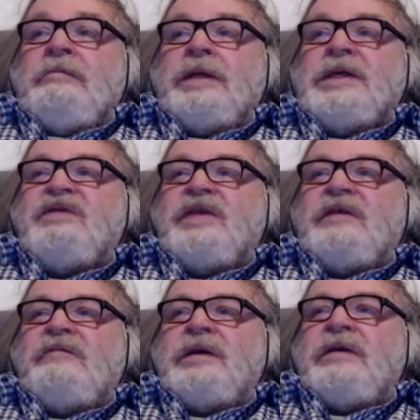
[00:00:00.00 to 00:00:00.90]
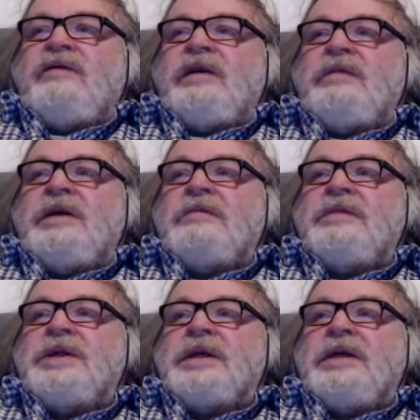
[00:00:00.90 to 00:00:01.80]
please forgive me if I make
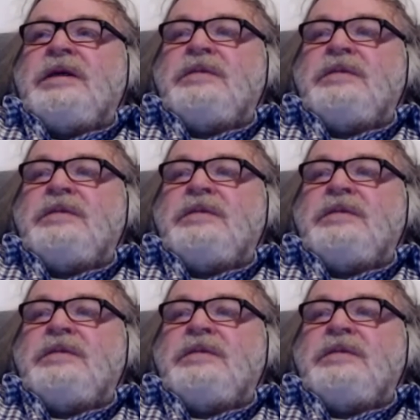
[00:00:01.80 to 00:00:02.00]
a mistake.